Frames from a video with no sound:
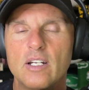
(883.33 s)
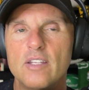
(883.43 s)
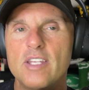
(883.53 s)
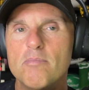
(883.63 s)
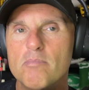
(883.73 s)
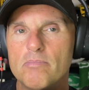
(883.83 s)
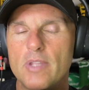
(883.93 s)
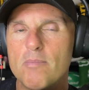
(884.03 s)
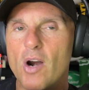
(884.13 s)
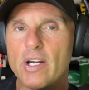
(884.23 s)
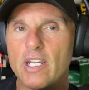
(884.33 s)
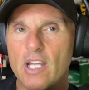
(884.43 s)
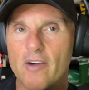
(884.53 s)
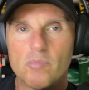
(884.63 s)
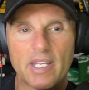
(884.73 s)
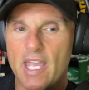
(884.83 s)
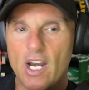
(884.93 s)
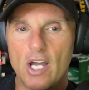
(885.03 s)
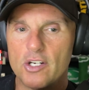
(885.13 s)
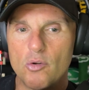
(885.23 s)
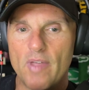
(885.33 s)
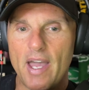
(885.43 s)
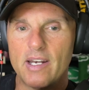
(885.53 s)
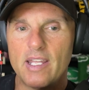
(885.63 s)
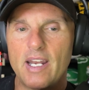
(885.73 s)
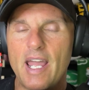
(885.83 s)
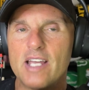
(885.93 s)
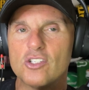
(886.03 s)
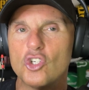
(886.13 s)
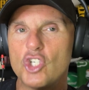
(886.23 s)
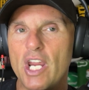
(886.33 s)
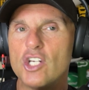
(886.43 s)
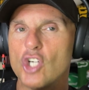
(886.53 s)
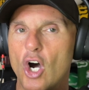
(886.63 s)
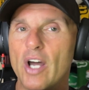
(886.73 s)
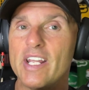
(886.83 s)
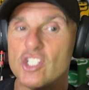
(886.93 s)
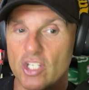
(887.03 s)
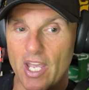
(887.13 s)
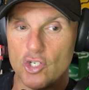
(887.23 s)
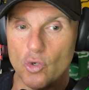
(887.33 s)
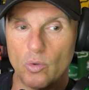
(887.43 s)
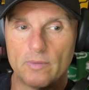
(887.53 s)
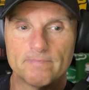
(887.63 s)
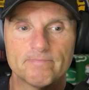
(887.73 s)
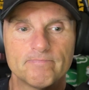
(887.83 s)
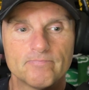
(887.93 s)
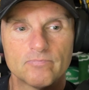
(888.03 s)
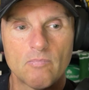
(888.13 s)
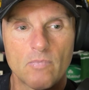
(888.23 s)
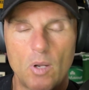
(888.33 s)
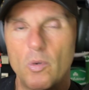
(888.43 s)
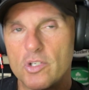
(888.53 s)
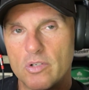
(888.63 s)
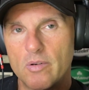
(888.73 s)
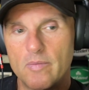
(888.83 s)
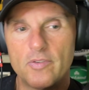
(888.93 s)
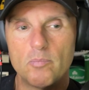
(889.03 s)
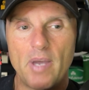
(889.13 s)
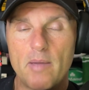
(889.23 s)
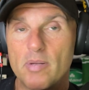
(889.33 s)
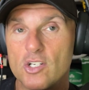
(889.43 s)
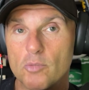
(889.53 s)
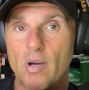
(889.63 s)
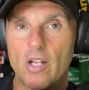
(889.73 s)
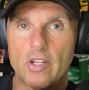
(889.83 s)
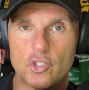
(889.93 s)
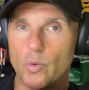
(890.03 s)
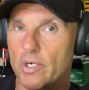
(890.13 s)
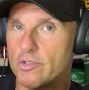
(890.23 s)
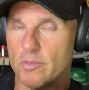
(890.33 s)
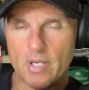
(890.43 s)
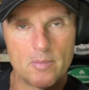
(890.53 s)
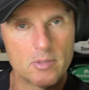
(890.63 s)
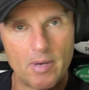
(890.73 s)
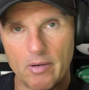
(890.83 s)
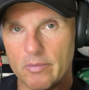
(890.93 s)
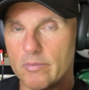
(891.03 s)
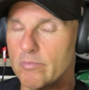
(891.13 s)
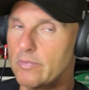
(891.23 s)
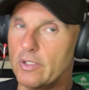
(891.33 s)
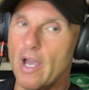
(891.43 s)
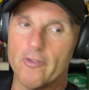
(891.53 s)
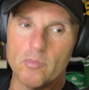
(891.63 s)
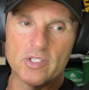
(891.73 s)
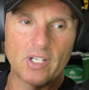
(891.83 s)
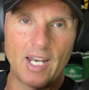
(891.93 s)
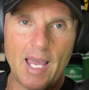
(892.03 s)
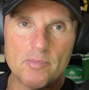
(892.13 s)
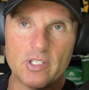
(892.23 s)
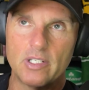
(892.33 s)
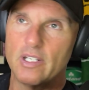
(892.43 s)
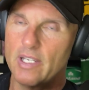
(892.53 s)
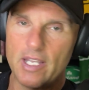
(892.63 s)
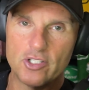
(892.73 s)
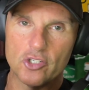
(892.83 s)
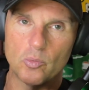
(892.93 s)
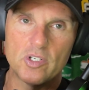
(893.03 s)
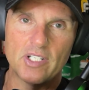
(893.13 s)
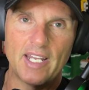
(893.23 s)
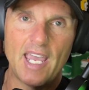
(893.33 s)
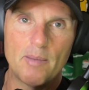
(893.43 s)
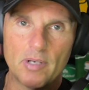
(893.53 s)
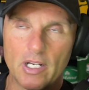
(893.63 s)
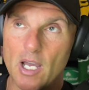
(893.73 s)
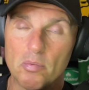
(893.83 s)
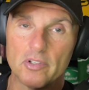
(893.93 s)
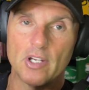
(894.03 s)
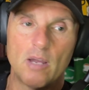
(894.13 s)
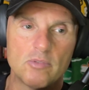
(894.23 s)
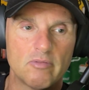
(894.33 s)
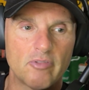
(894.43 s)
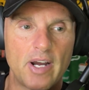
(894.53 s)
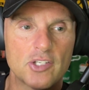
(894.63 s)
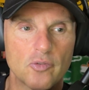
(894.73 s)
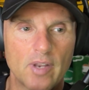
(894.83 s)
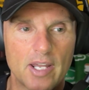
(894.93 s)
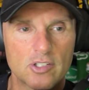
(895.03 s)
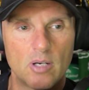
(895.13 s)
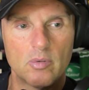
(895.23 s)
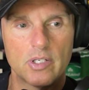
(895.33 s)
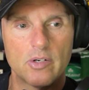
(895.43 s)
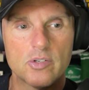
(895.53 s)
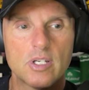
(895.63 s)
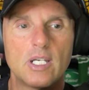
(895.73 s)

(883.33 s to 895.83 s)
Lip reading: The American government cannot do that. It has to change on a schedule. which if you pay attention to politics, you'll hear sometimes about governments collapsing. It just recently happened a couple of times in France over the last couple of years.